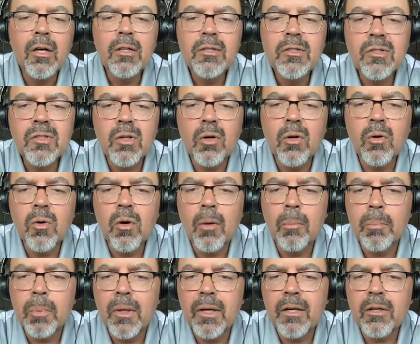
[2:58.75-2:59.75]
So a
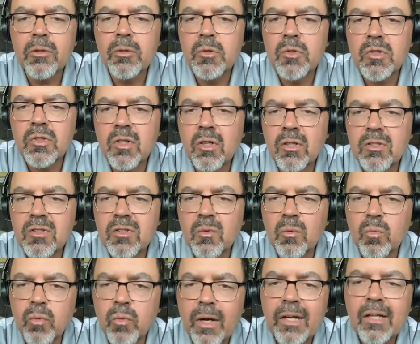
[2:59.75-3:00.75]
player who starts the
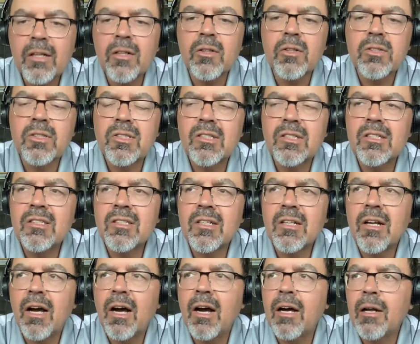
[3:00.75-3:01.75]
regular
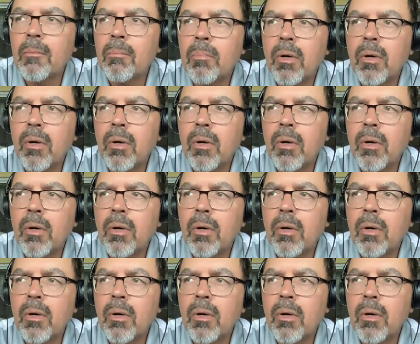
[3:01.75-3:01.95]
season on